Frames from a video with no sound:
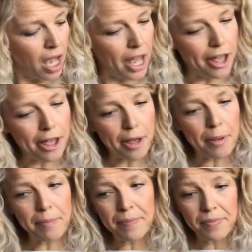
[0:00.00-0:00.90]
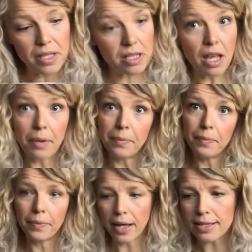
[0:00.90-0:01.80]
So
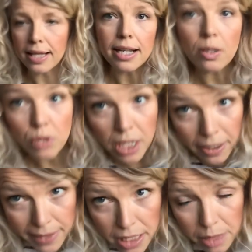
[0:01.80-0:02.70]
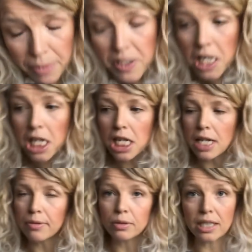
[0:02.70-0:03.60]
that's it. I'm just gonna have a slip of
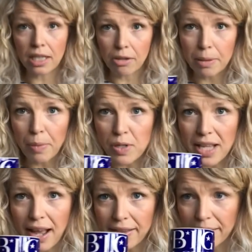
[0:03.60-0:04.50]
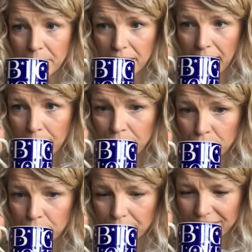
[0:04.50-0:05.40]
tea. Or did I go a bit boss-eyed then when I came
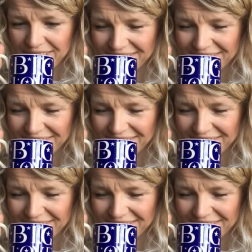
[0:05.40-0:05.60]
forward?